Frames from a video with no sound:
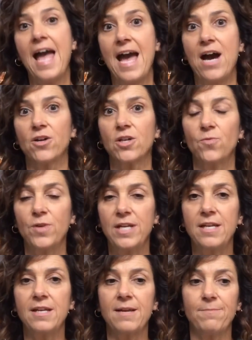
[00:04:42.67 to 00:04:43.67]
How can
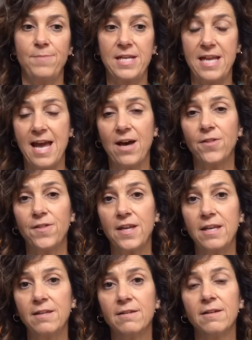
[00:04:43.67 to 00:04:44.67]
we be
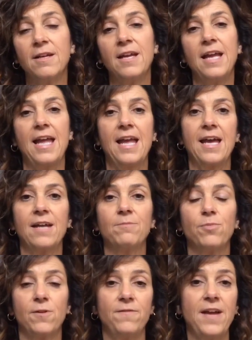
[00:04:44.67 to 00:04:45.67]
healthy
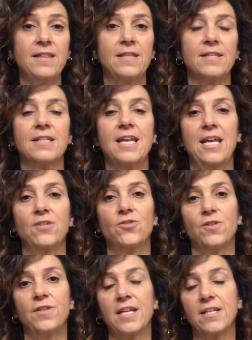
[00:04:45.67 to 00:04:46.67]
and prevent this
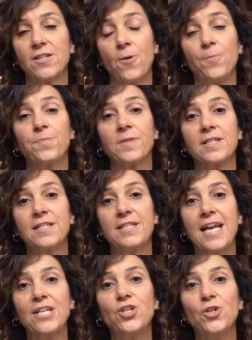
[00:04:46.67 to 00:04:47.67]
cancer thing? So
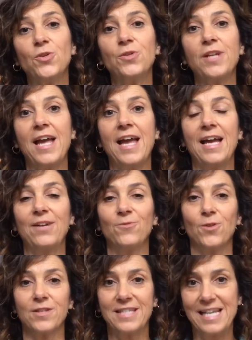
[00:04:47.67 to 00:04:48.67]
stay tuned,
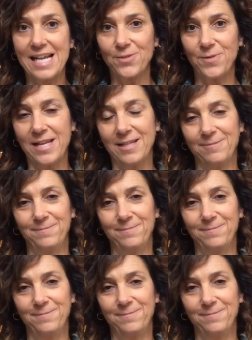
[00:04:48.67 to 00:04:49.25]
and we'll see you next week.